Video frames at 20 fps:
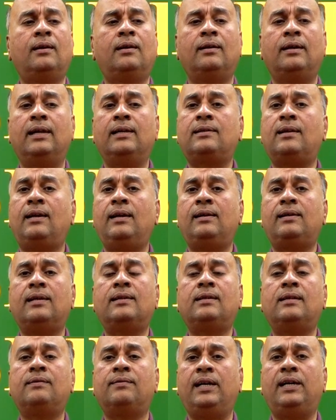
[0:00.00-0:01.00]
national
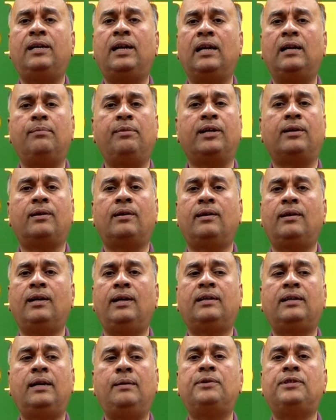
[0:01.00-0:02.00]
interest is very dynamic,
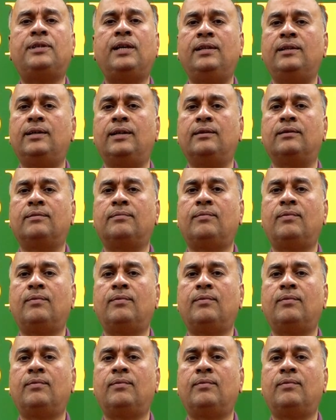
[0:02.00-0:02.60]
it keeps changing.